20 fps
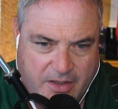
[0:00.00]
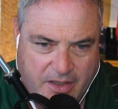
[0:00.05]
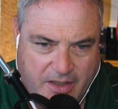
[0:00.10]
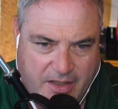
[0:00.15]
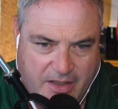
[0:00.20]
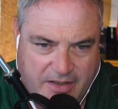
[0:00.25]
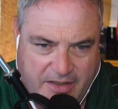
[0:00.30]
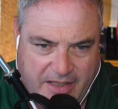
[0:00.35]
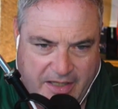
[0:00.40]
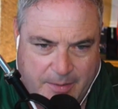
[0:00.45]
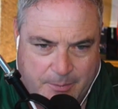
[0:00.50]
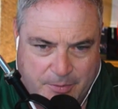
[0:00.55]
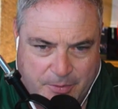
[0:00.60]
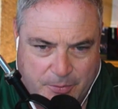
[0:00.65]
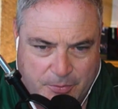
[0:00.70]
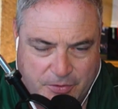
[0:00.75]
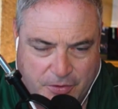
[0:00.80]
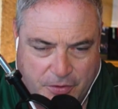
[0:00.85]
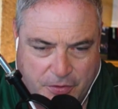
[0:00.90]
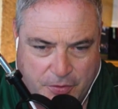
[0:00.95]
Ambry
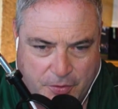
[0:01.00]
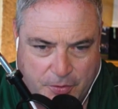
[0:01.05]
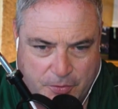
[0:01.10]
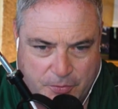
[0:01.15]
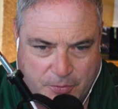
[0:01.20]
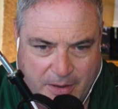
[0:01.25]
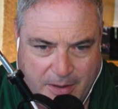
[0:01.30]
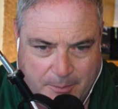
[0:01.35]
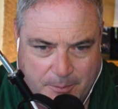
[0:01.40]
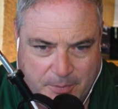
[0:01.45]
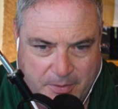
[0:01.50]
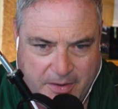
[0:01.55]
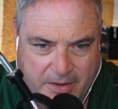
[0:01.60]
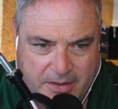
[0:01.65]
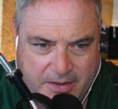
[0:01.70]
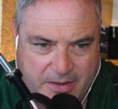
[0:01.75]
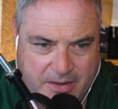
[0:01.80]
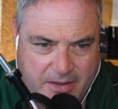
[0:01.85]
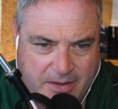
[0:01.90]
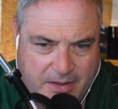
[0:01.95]
was a third-round
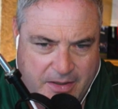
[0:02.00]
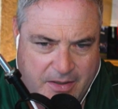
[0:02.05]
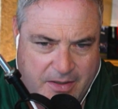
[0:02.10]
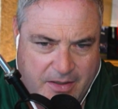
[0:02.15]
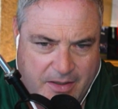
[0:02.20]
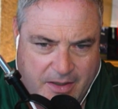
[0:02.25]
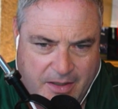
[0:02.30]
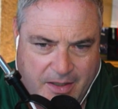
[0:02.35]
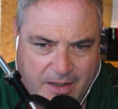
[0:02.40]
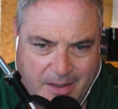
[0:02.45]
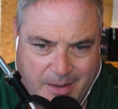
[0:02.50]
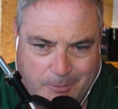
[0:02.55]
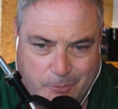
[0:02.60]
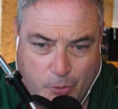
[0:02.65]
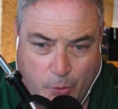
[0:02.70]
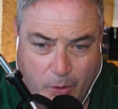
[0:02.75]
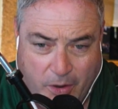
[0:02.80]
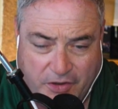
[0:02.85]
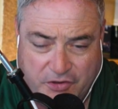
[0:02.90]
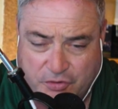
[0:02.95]
pick.
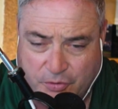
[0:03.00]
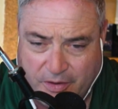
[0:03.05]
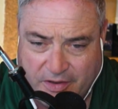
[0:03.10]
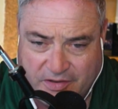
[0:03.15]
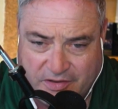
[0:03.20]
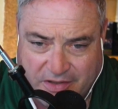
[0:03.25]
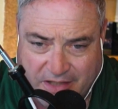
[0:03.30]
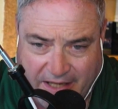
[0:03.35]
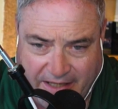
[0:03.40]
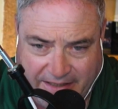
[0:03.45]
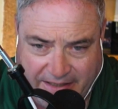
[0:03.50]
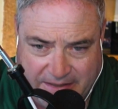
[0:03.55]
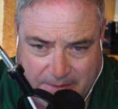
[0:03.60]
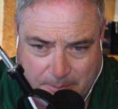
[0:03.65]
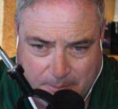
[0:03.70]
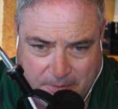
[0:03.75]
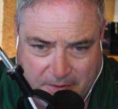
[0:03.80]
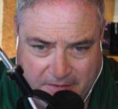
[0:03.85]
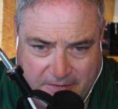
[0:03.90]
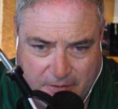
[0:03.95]
Quantrez Knight
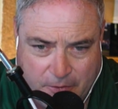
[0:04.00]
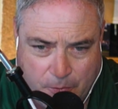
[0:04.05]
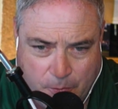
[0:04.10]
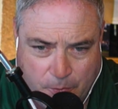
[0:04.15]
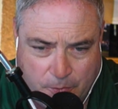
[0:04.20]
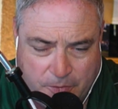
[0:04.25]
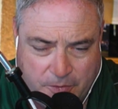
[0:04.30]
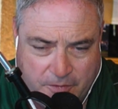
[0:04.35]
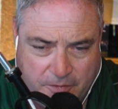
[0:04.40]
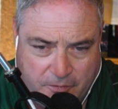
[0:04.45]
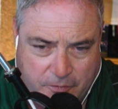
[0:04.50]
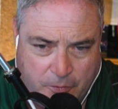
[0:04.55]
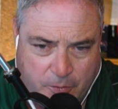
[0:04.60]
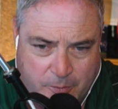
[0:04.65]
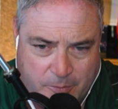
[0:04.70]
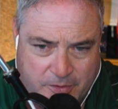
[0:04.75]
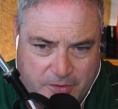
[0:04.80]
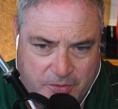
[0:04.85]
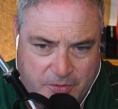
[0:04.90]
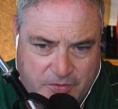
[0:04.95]
can play the corner. The
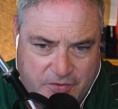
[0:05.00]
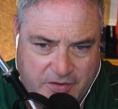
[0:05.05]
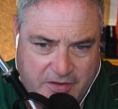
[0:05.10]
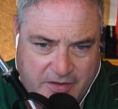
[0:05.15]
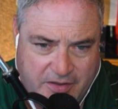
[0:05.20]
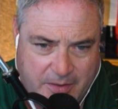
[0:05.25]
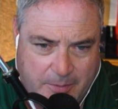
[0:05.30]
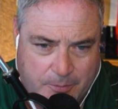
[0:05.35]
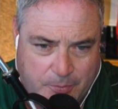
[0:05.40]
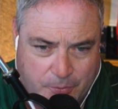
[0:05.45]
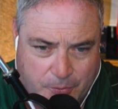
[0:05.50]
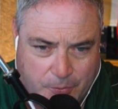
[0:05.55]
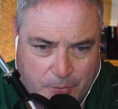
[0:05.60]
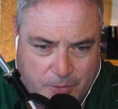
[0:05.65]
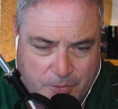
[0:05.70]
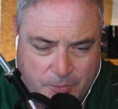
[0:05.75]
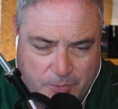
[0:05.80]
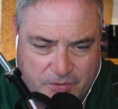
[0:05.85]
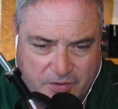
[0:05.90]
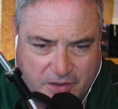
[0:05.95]
former UCLA
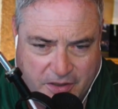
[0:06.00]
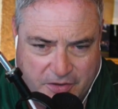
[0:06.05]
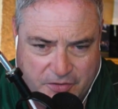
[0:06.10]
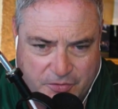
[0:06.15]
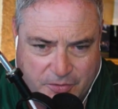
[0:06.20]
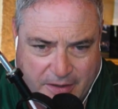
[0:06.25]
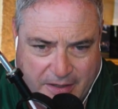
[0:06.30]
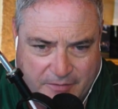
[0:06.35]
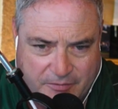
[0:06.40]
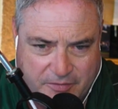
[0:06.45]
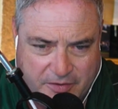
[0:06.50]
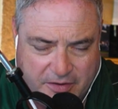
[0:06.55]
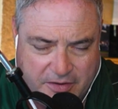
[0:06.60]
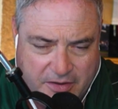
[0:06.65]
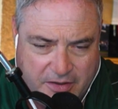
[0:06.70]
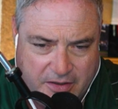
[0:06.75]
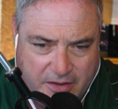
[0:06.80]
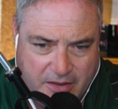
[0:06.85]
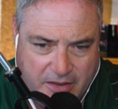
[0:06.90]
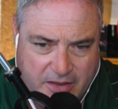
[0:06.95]
Bruin was an undrafted
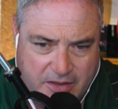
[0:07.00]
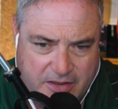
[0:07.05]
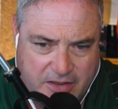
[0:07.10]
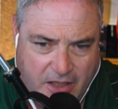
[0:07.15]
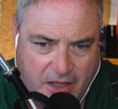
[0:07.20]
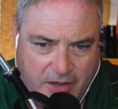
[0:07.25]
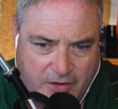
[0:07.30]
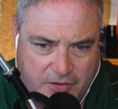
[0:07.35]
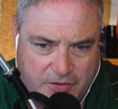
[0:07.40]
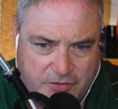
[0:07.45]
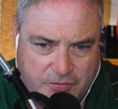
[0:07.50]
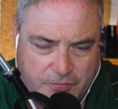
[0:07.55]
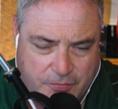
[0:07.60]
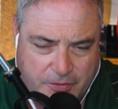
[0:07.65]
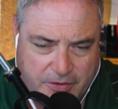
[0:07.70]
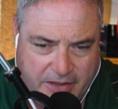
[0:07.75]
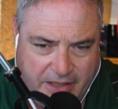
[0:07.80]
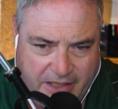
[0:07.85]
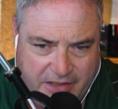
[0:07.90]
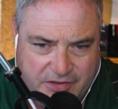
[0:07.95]
college
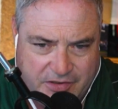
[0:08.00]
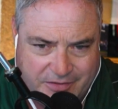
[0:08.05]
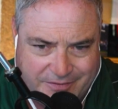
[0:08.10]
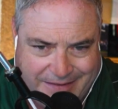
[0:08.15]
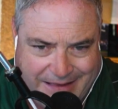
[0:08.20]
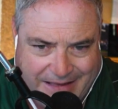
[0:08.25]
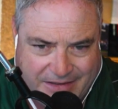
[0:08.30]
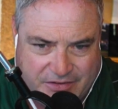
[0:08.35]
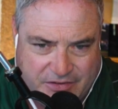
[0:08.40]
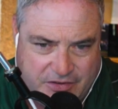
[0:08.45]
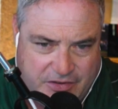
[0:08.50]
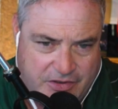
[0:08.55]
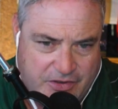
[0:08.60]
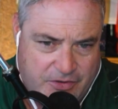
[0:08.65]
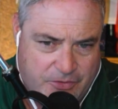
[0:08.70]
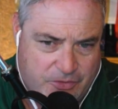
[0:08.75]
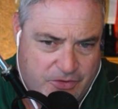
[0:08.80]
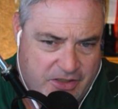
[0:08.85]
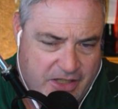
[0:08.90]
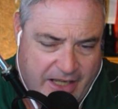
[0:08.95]
free agent last
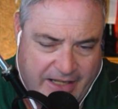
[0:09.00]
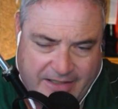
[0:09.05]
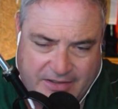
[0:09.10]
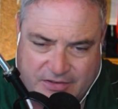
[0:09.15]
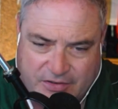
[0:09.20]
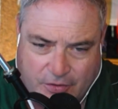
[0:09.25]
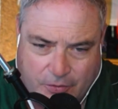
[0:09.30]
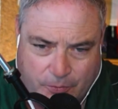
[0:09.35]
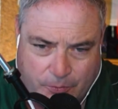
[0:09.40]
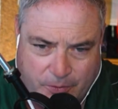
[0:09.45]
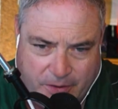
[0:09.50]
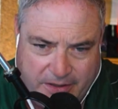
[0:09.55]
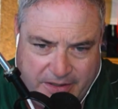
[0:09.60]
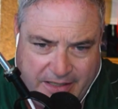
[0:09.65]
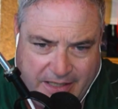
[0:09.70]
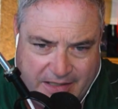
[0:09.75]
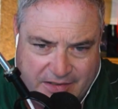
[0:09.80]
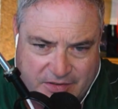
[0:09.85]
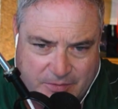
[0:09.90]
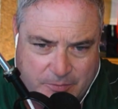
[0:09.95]
year. Knight's already
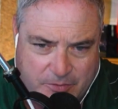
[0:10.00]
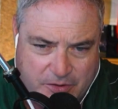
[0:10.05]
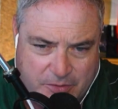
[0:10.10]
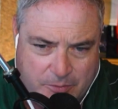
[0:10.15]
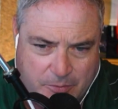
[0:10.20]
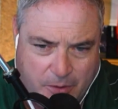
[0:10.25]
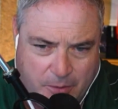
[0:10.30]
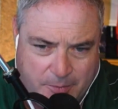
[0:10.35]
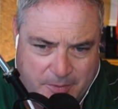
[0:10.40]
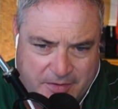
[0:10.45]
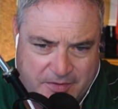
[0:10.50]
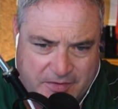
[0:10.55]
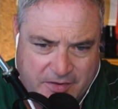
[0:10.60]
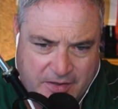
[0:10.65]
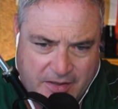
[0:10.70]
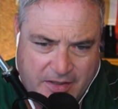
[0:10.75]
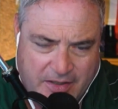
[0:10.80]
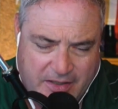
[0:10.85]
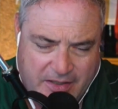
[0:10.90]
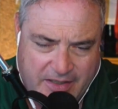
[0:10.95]
had some good moments
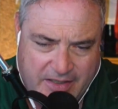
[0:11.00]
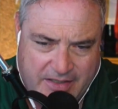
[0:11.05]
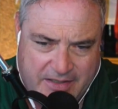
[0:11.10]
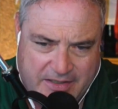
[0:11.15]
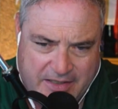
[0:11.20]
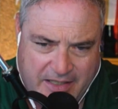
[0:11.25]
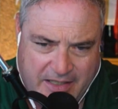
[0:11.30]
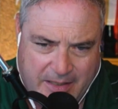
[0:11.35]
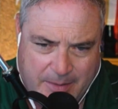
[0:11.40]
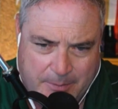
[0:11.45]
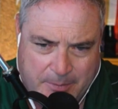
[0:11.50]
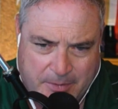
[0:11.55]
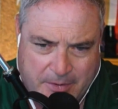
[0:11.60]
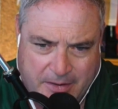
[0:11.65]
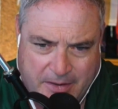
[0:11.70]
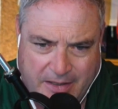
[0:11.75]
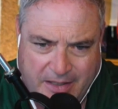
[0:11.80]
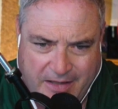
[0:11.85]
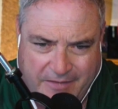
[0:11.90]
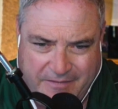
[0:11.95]
in camp.
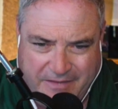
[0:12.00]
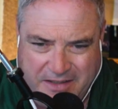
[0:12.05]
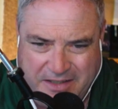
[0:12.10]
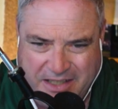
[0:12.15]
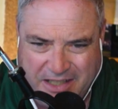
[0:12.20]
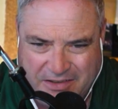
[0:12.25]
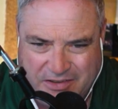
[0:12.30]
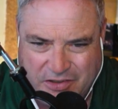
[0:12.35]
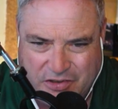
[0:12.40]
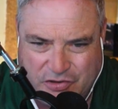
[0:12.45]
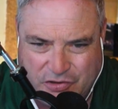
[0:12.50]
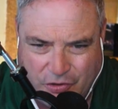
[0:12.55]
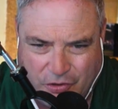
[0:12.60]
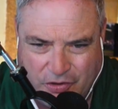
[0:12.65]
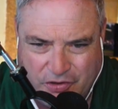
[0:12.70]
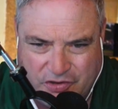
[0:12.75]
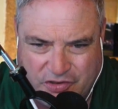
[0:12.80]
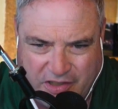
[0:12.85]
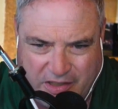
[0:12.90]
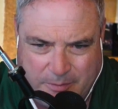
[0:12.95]
And then you get
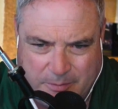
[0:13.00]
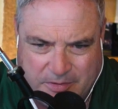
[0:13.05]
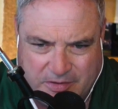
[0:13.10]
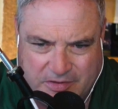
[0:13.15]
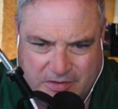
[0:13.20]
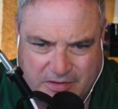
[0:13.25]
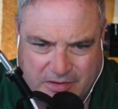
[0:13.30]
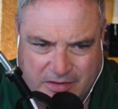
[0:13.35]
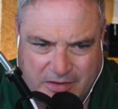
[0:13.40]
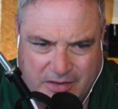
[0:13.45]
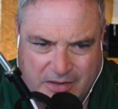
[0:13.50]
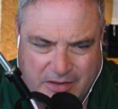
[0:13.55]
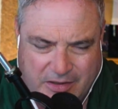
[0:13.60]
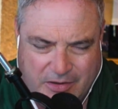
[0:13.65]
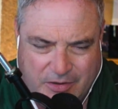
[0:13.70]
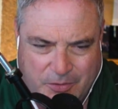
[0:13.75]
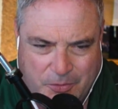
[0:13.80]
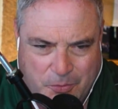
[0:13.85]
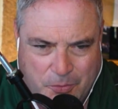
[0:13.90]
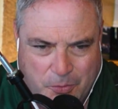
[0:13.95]
DeShawn Jameson,
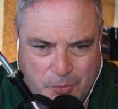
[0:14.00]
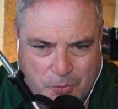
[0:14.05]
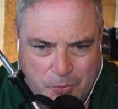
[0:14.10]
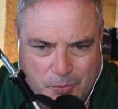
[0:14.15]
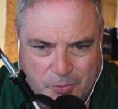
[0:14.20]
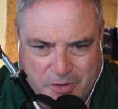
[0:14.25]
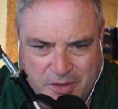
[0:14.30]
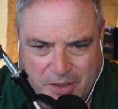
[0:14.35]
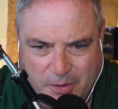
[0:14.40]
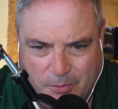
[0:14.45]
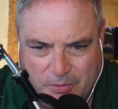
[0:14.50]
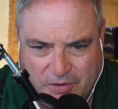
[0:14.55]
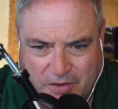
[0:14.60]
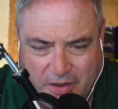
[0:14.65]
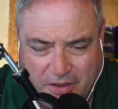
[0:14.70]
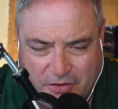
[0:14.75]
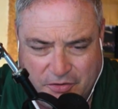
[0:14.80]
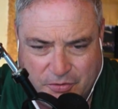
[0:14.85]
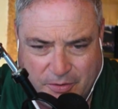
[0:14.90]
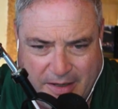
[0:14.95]
who, you know, was an
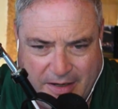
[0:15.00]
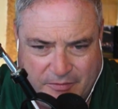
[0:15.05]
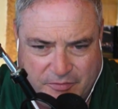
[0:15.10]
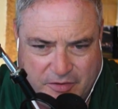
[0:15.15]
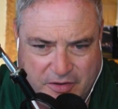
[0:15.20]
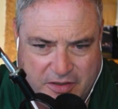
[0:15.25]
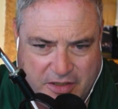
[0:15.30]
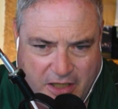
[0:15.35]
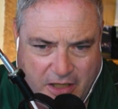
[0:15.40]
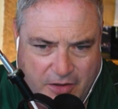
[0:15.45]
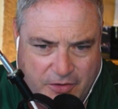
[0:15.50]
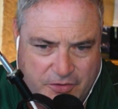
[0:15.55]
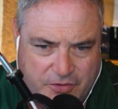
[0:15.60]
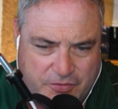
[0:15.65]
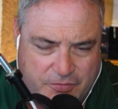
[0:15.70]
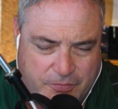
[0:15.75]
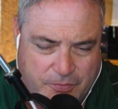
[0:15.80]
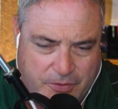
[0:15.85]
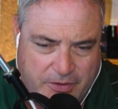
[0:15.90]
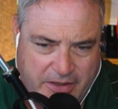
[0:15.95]
undrafted college
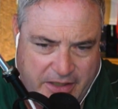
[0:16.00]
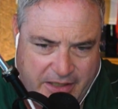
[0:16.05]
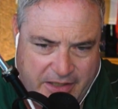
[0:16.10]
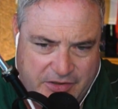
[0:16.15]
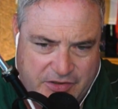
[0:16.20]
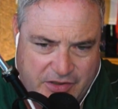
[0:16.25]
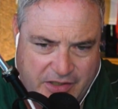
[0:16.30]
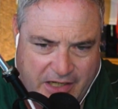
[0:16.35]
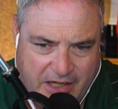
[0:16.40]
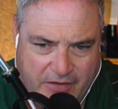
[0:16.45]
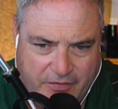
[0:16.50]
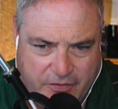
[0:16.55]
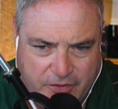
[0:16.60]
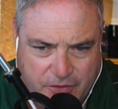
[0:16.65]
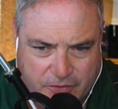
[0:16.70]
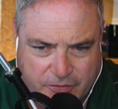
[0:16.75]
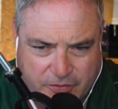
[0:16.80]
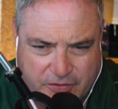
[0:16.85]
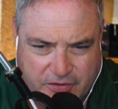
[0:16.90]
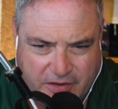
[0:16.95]
free agent out of the
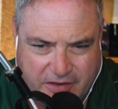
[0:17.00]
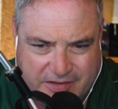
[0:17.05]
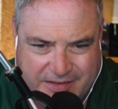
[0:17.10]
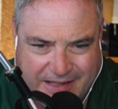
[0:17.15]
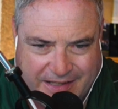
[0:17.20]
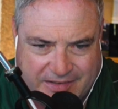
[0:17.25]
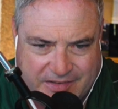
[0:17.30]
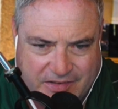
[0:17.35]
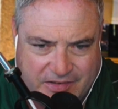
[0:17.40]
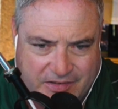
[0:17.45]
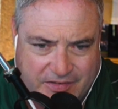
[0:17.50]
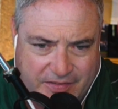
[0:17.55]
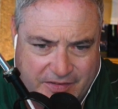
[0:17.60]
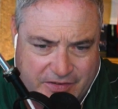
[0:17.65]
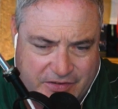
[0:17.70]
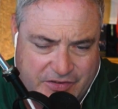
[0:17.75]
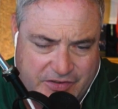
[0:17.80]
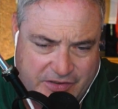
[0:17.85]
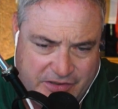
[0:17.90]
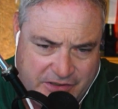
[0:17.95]
University of Texas
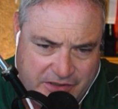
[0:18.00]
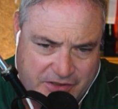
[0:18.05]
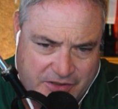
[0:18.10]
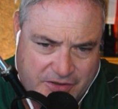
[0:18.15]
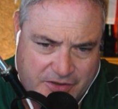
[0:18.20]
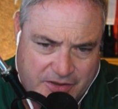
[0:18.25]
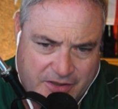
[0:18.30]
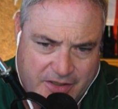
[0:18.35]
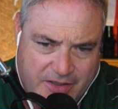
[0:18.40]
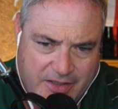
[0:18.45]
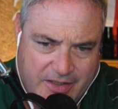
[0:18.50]
this year.